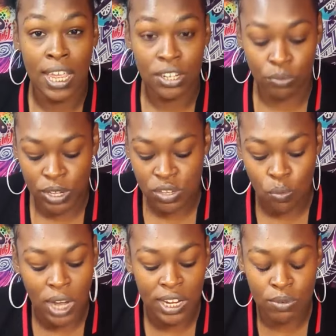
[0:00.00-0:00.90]
and the
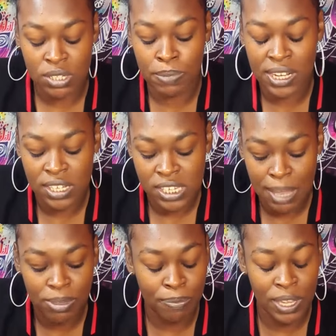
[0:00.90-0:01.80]
reason why they was being
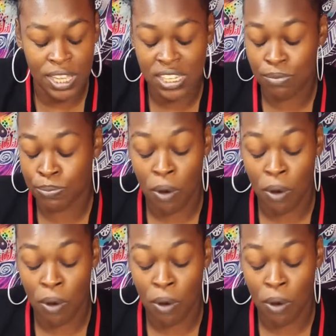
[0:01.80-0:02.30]
deceptive because they